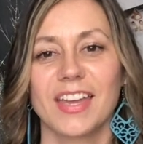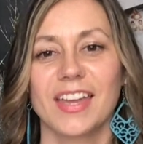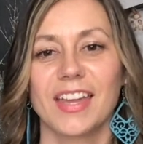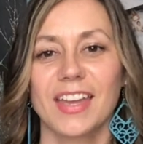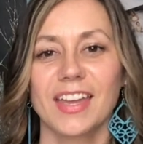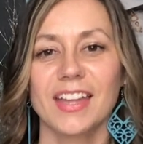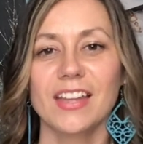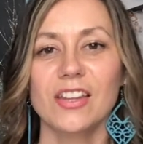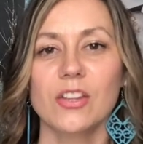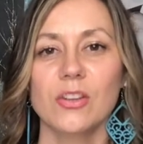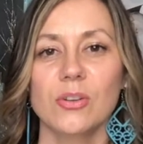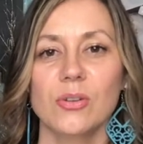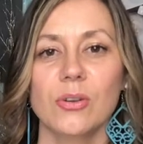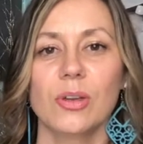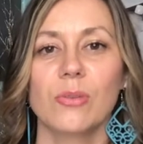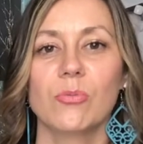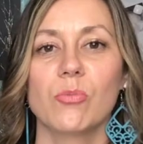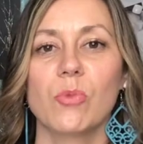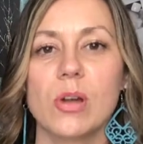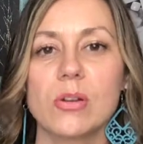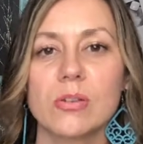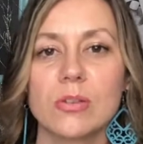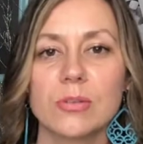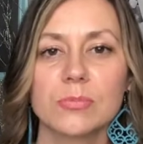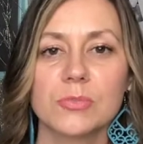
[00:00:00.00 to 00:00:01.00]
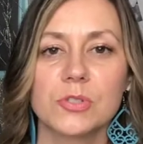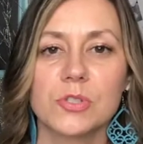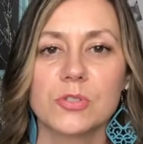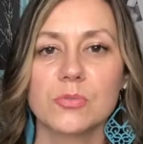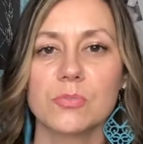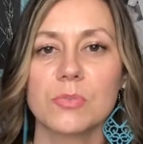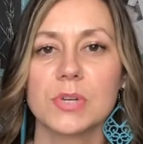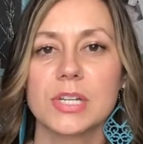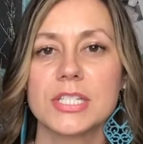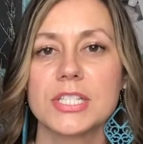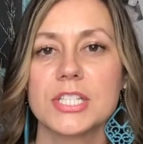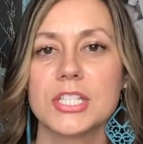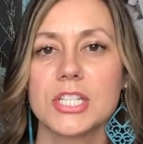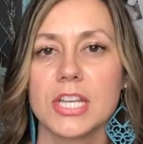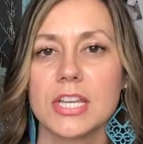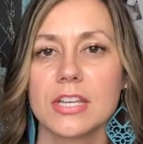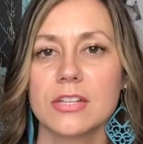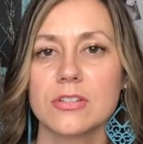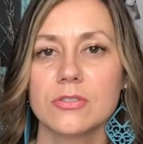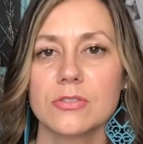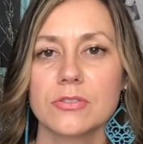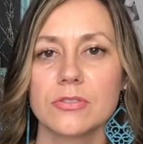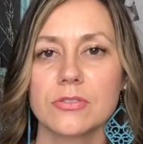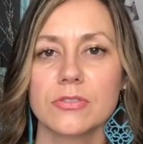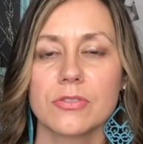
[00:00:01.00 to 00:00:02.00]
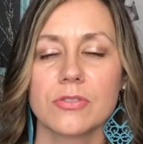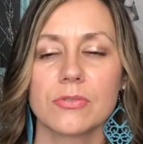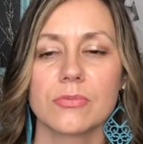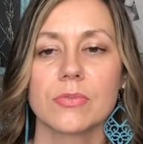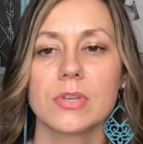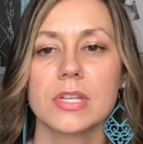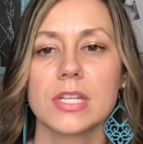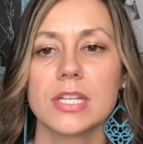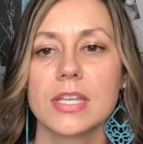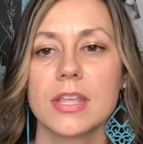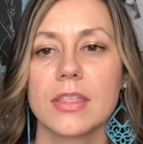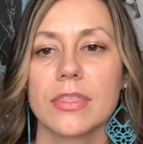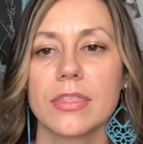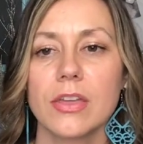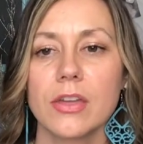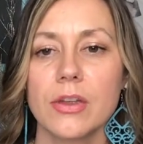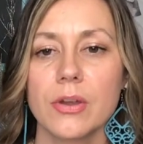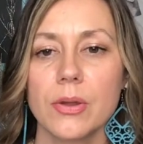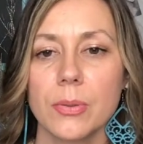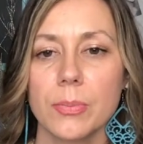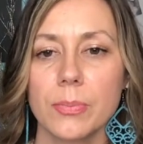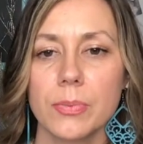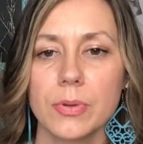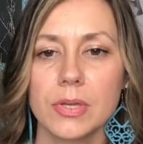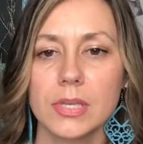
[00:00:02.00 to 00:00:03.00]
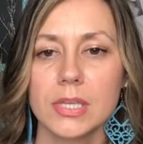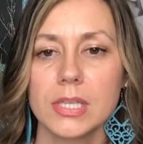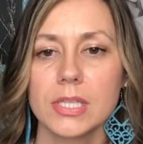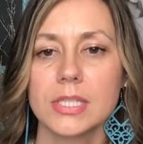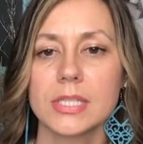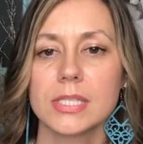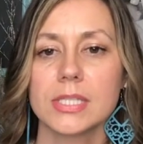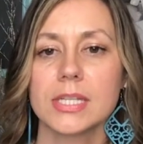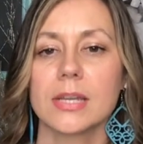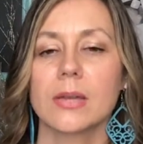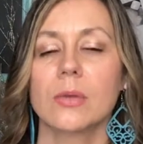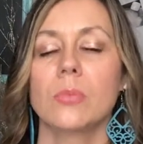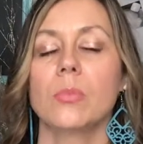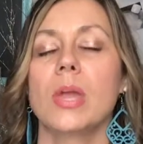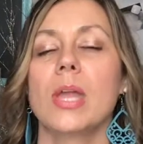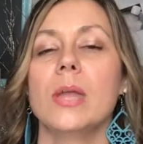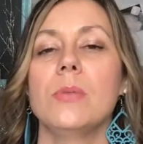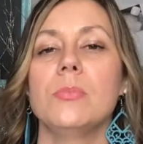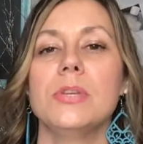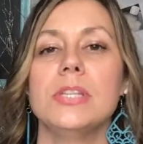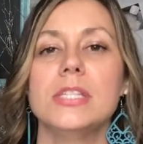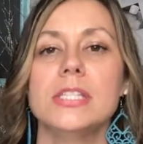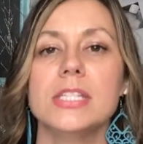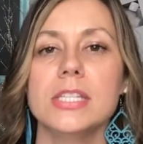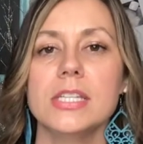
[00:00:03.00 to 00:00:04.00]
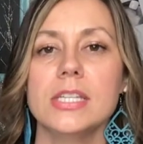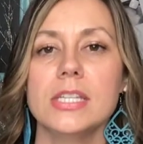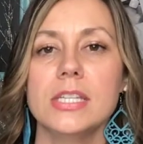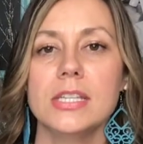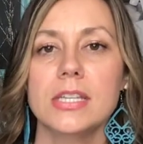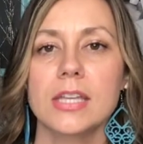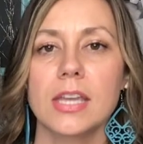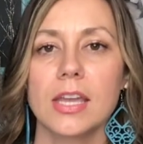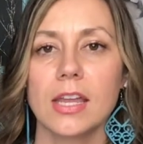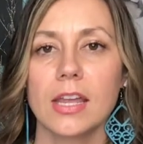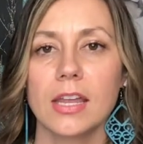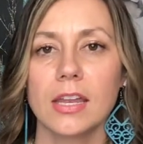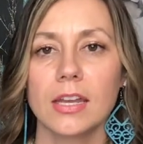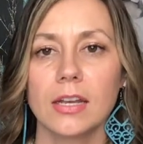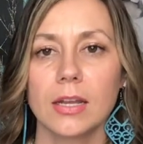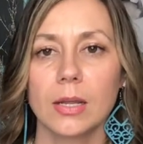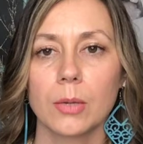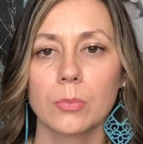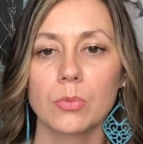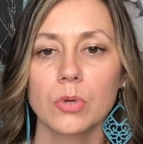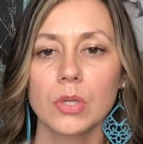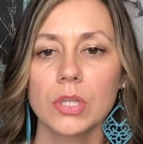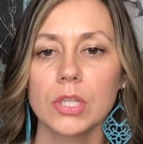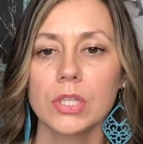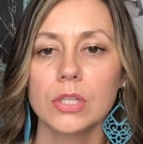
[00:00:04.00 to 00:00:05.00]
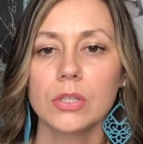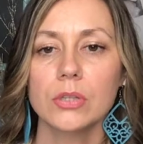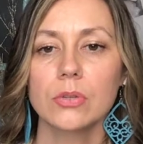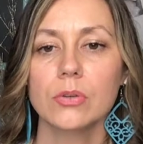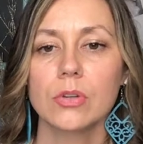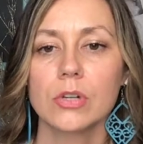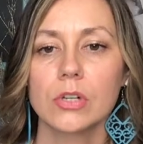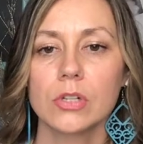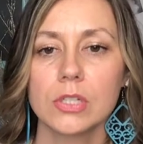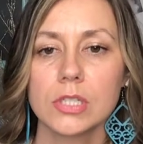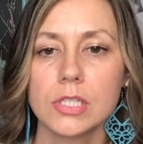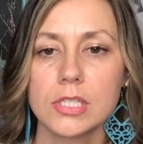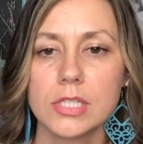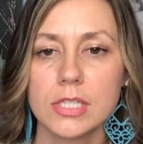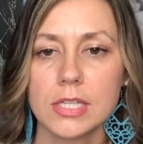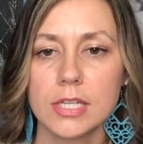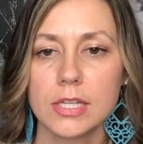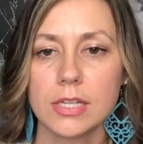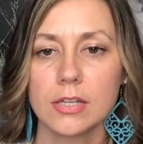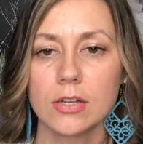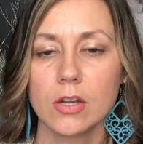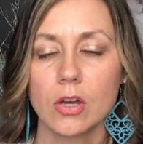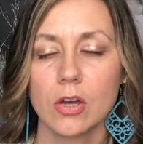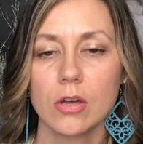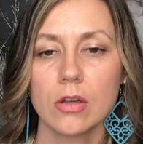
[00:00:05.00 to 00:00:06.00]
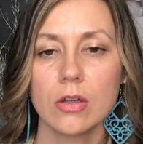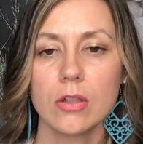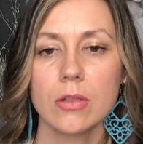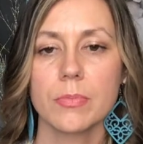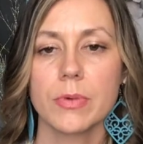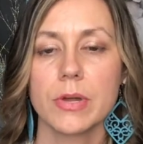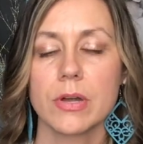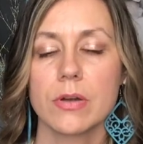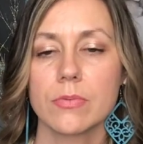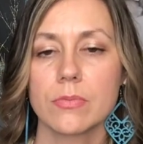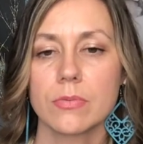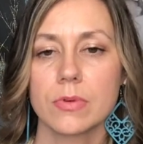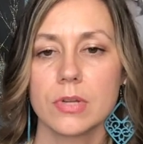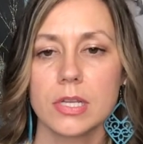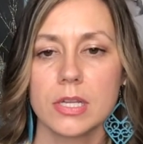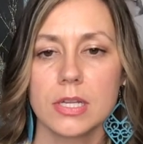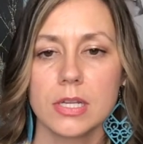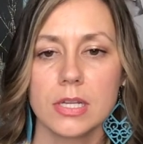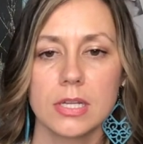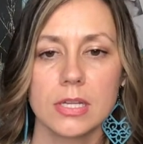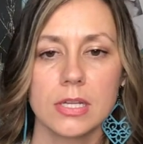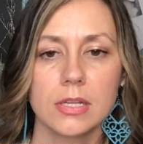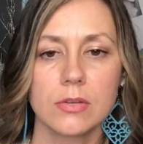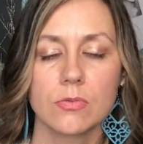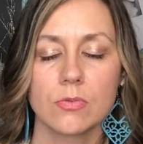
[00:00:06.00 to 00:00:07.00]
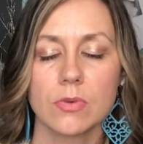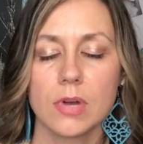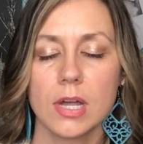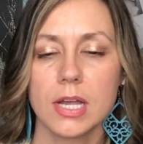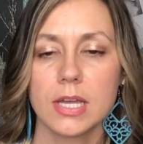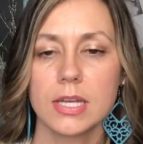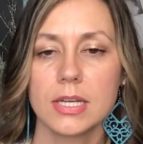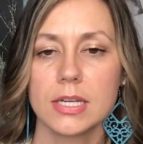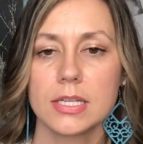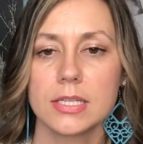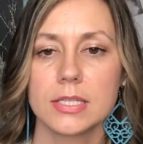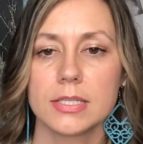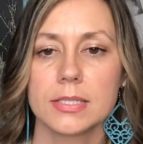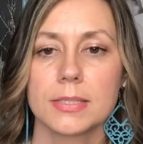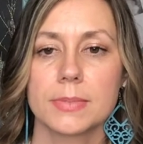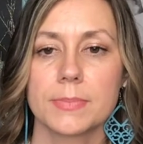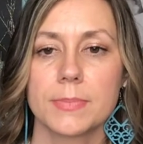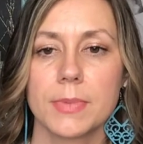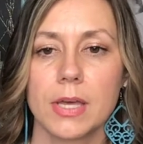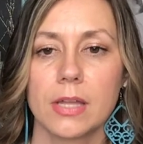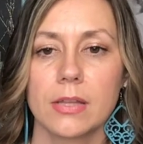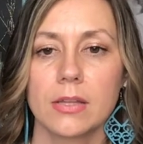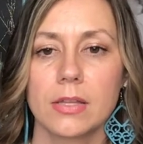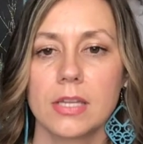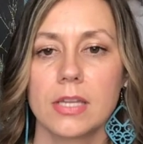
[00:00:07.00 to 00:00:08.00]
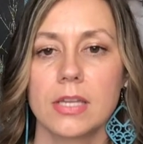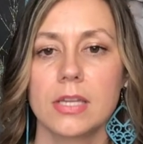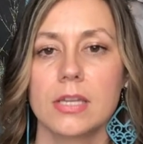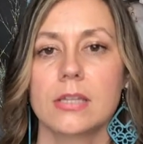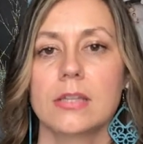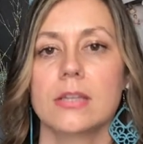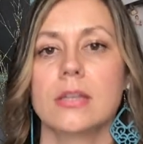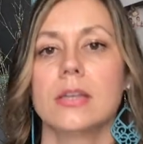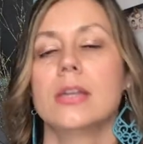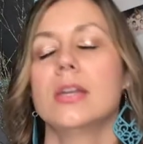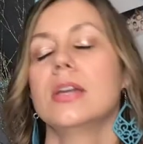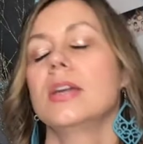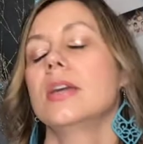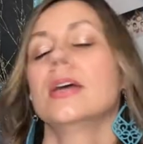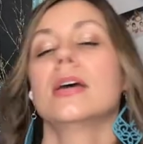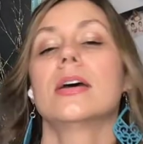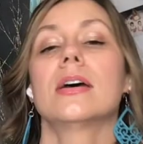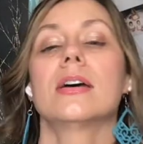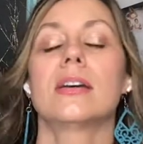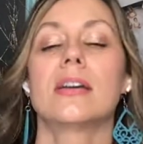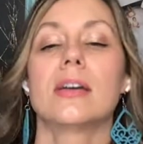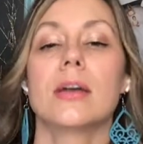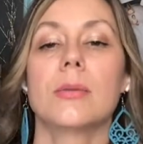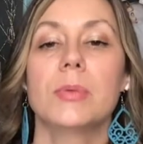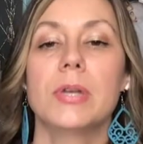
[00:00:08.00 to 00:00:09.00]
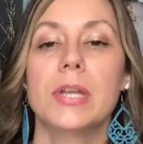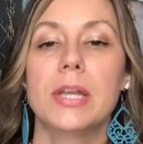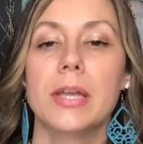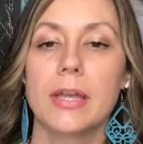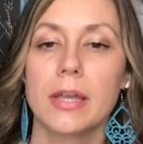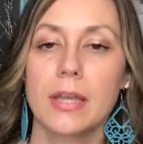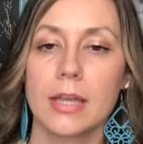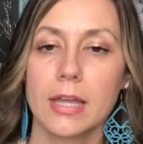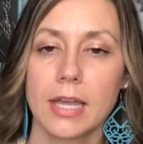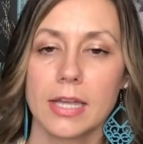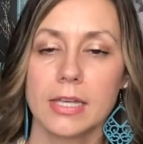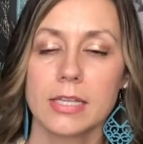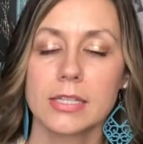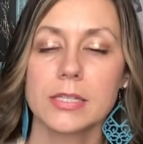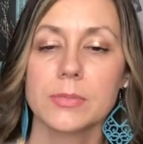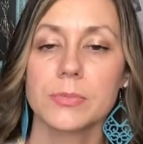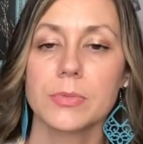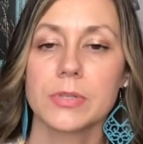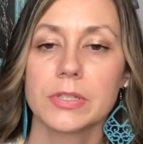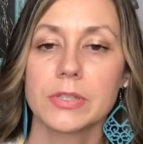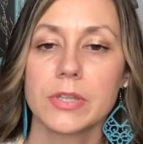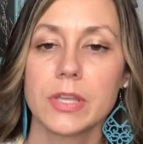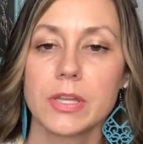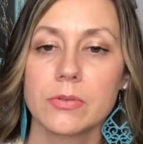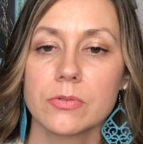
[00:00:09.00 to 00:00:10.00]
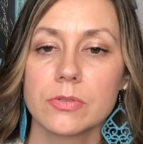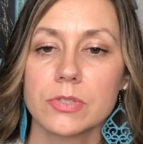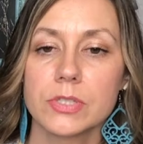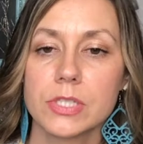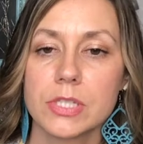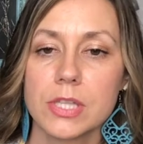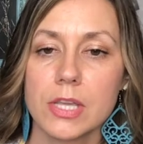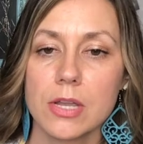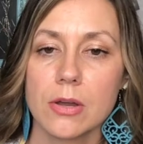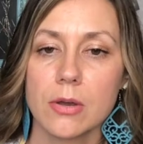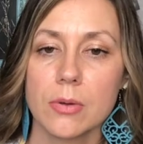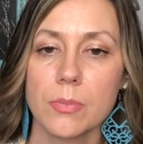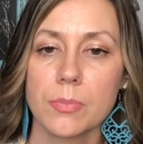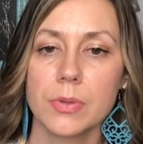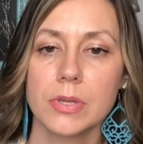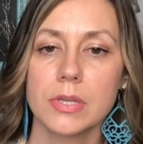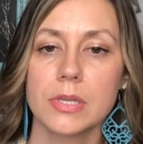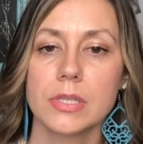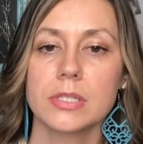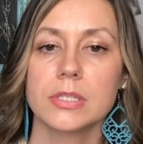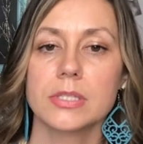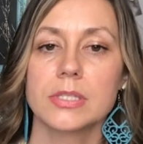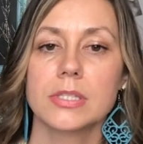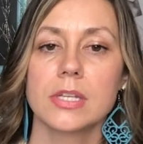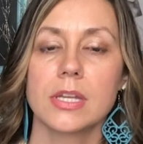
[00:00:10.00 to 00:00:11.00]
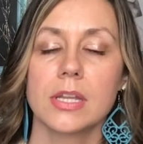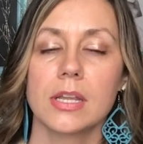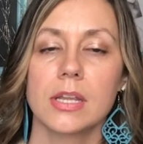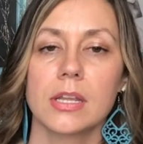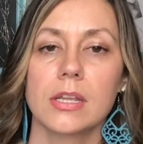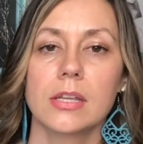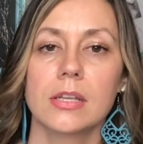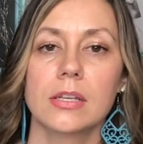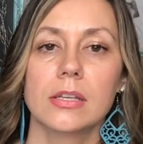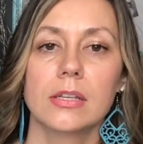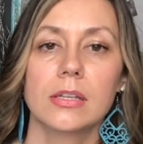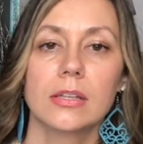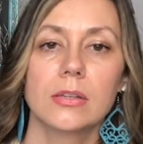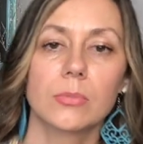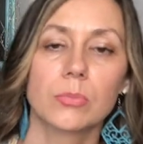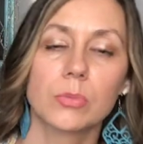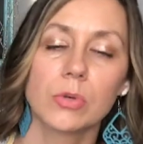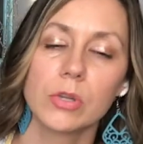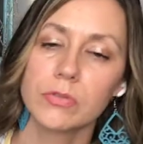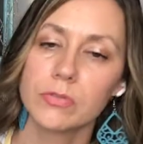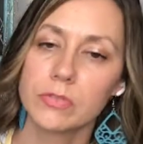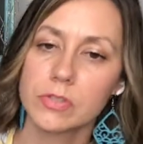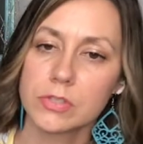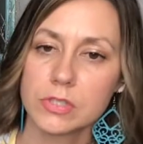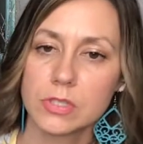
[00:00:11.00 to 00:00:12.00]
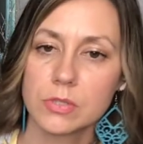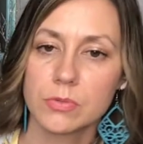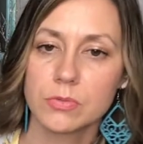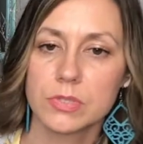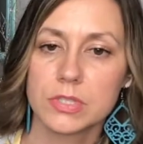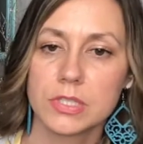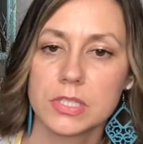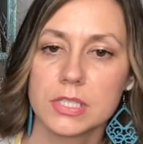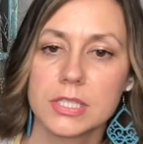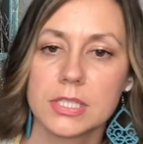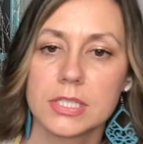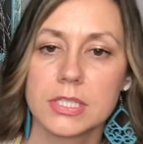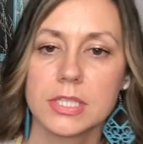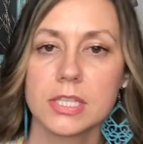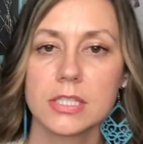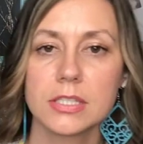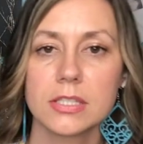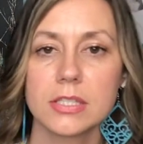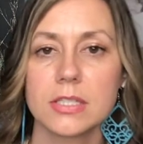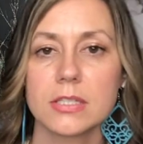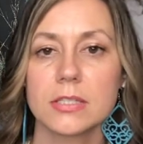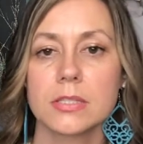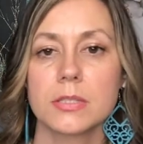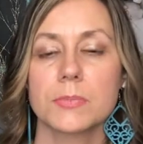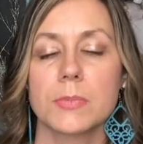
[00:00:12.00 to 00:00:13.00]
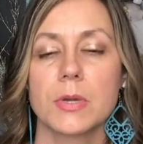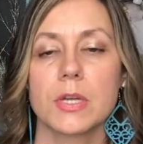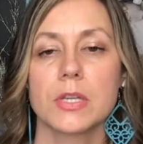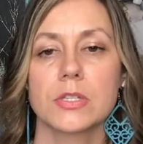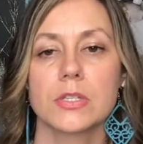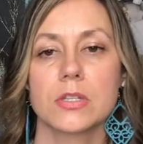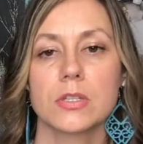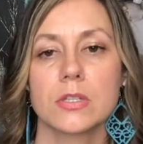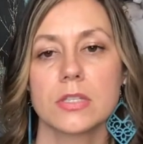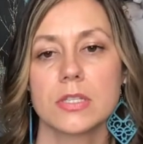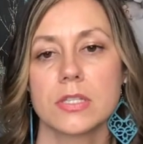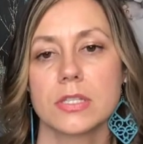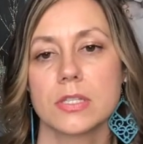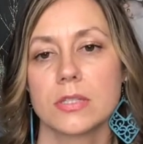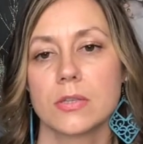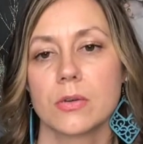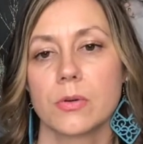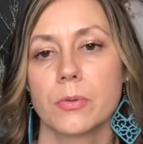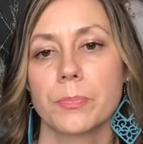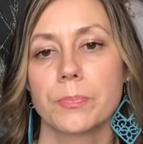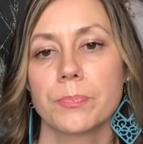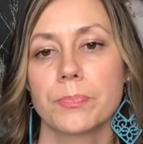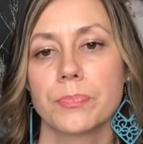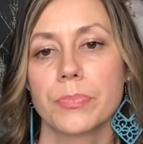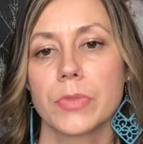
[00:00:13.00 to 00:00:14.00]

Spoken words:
Hello and welcome to my channel, The Reading Therapist. I'm Amy Teague and I'm bringing you content all about reading, writing, spelling. I'm an academic language therapist and previously was a dyslexia specialist, so